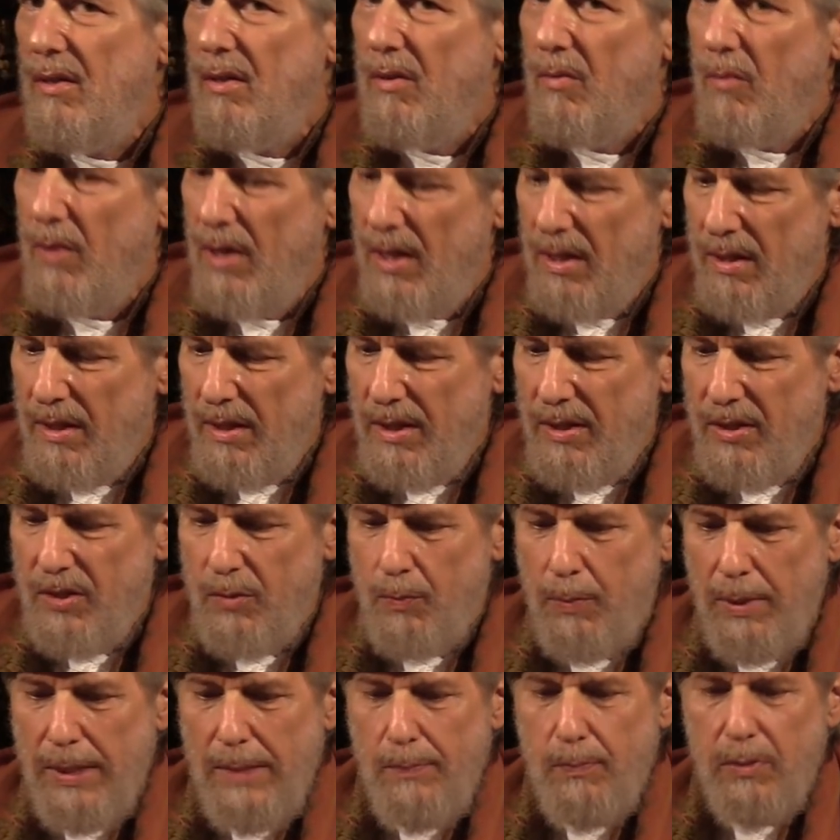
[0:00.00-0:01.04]
Well, these
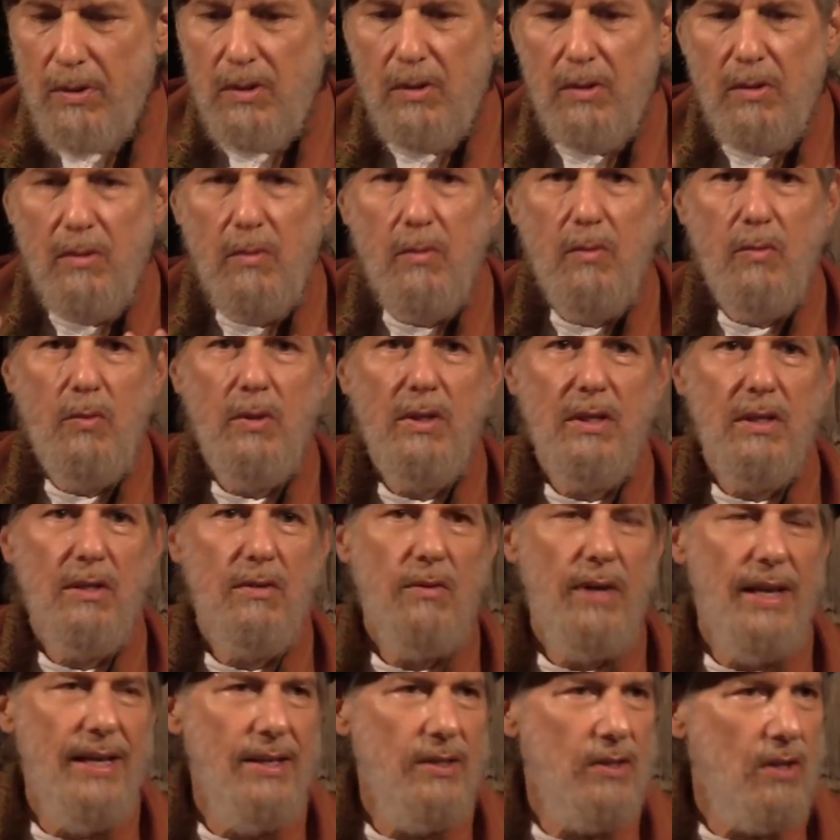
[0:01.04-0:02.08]
people were
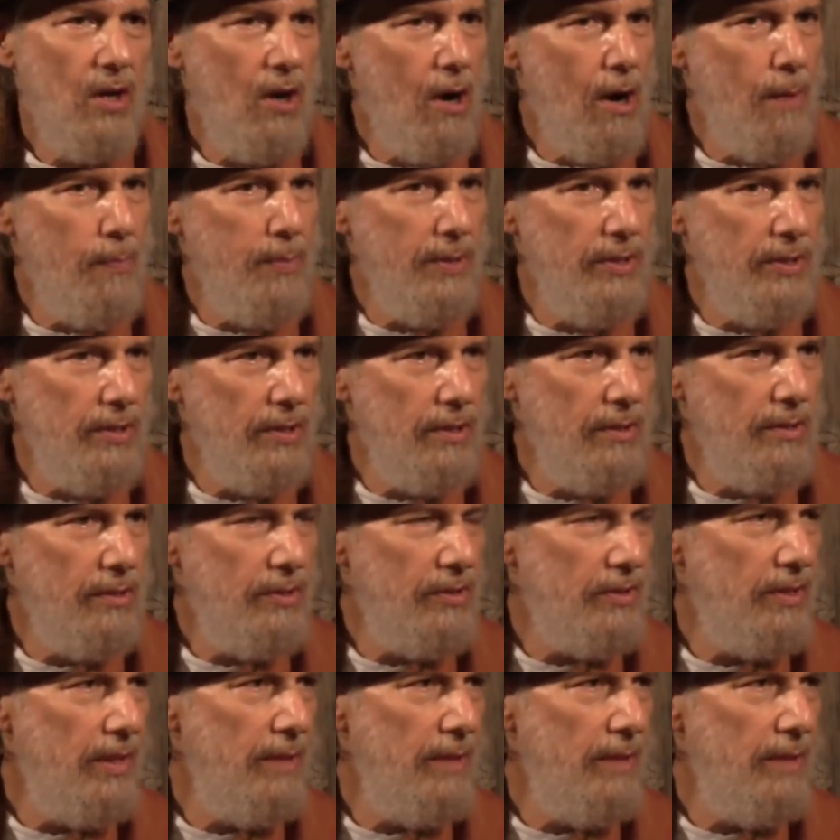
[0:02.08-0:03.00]
great carpenters.